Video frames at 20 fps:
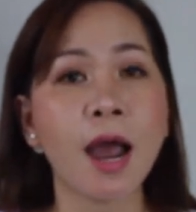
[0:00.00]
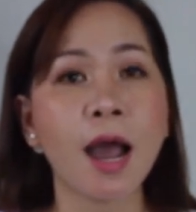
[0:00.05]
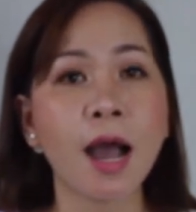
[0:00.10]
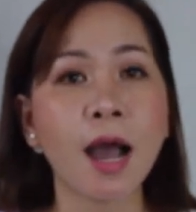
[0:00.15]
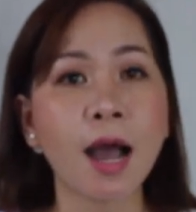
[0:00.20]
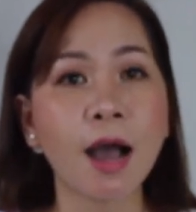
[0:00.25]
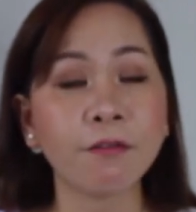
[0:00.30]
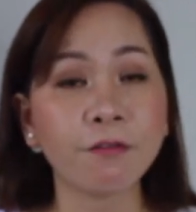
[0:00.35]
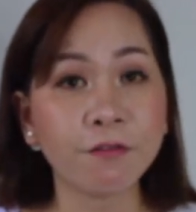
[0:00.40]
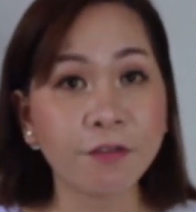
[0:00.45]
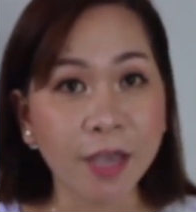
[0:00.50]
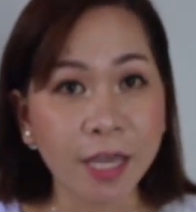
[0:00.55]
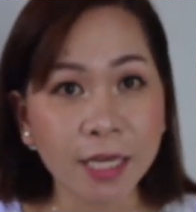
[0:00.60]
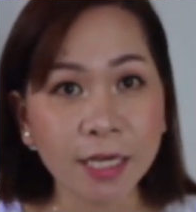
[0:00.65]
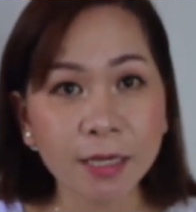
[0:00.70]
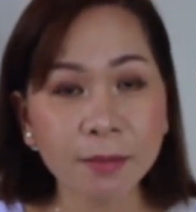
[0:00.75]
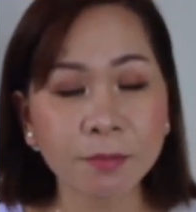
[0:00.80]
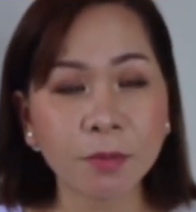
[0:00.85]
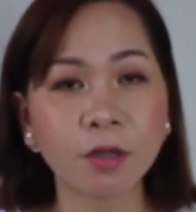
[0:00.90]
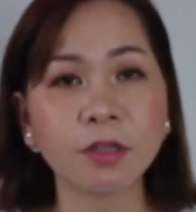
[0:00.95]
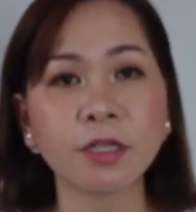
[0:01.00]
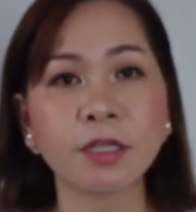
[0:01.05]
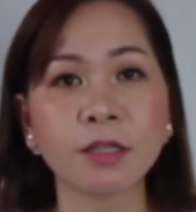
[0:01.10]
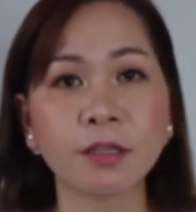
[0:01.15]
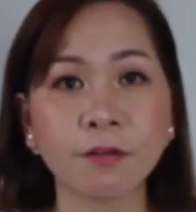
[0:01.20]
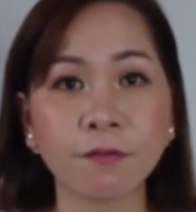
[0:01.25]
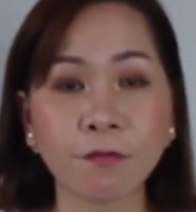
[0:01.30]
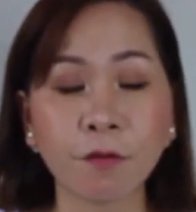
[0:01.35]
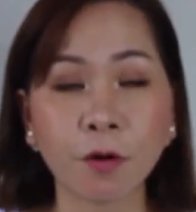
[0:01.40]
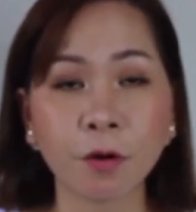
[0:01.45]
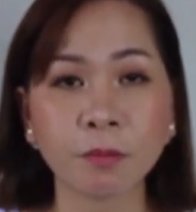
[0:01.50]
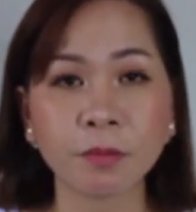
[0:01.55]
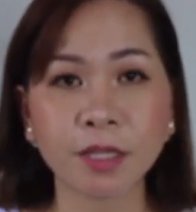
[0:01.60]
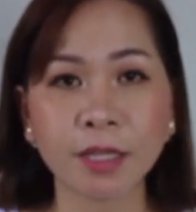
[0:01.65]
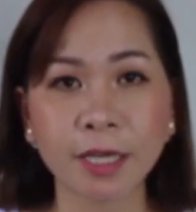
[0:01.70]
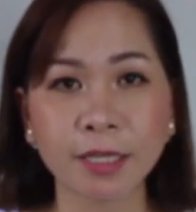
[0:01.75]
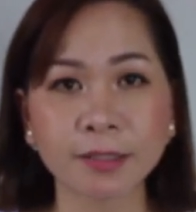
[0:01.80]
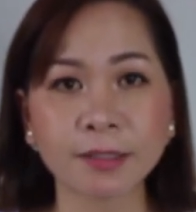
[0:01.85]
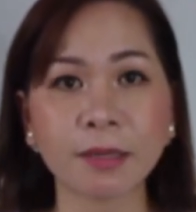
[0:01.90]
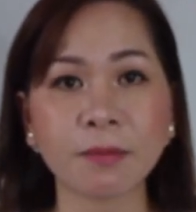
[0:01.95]
available in the form
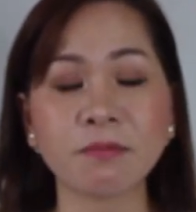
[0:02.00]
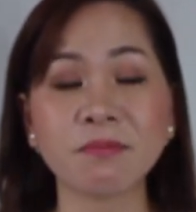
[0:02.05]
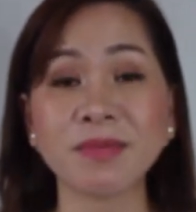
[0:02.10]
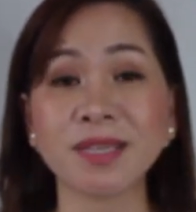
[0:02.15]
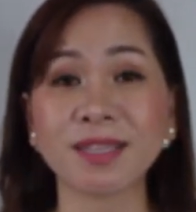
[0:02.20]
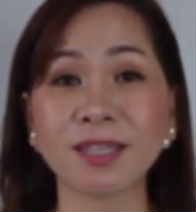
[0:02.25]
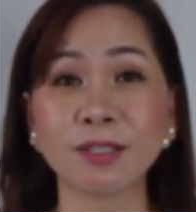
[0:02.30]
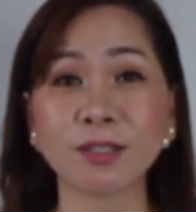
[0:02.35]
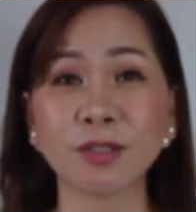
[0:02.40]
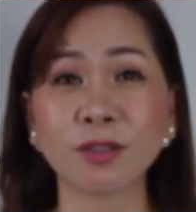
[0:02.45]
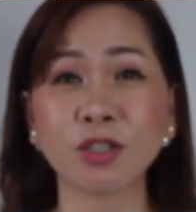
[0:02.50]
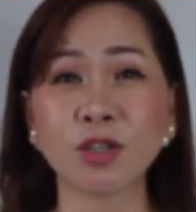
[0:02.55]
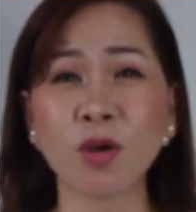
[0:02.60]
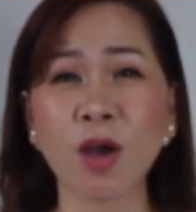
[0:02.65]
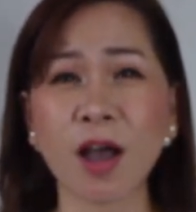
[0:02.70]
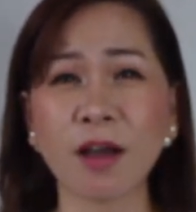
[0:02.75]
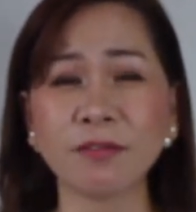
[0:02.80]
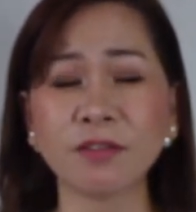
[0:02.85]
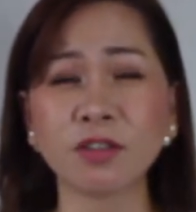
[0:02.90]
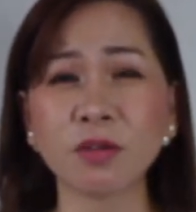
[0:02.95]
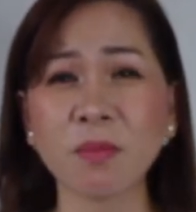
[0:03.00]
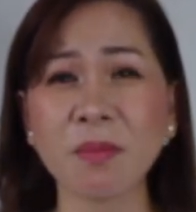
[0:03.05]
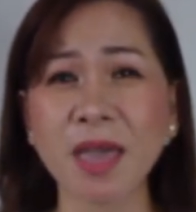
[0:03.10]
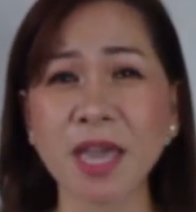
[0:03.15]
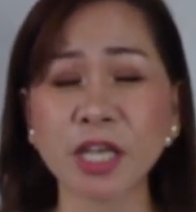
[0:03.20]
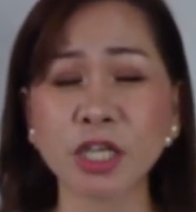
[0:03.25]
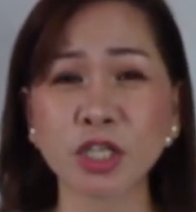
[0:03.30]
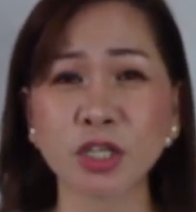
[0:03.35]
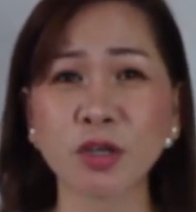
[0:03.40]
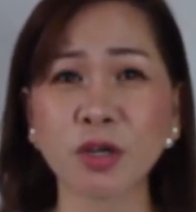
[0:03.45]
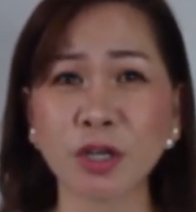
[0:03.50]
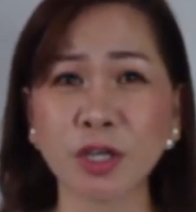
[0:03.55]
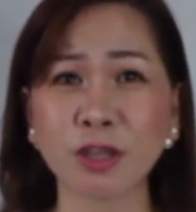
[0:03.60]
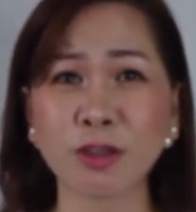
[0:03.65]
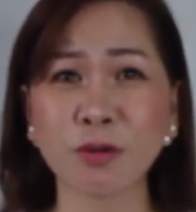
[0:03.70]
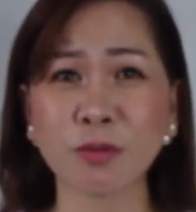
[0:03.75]
that I submitted. So you have to make sure that you